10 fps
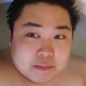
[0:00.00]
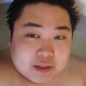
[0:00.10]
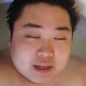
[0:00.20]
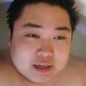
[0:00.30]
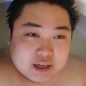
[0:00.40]

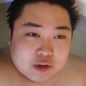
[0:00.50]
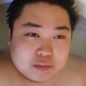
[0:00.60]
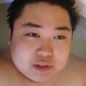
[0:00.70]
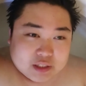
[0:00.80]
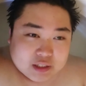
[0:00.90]
that
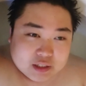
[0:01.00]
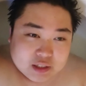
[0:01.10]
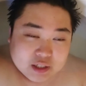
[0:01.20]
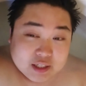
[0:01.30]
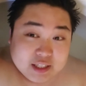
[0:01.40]
helps
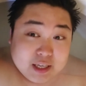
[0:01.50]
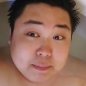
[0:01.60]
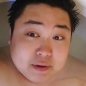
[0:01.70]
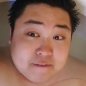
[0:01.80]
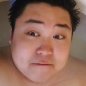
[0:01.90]

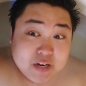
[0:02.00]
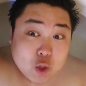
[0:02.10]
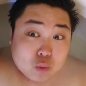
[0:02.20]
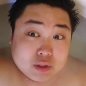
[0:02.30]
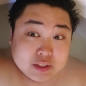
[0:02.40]
keep it
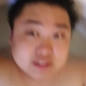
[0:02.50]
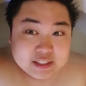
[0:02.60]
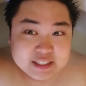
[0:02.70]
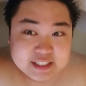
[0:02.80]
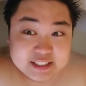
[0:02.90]
afloat.
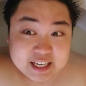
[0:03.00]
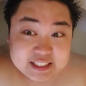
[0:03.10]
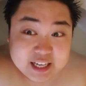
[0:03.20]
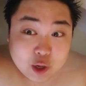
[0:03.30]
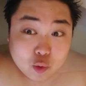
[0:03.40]

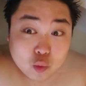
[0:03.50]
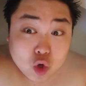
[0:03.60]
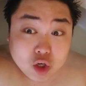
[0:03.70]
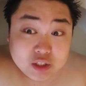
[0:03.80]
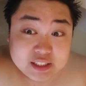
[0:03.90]
That's how it
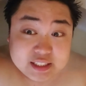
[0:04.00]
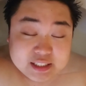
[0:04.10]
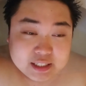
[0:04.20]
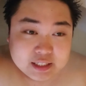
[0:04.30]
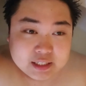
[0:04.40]

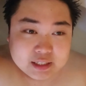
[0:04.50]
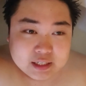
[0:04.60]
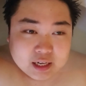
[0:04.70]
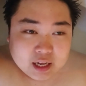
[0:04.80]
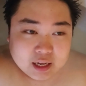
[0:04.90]
works.
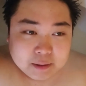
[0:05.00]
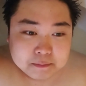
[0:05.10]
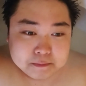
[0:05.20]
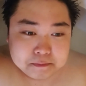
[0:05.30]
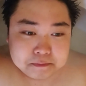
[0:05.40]
And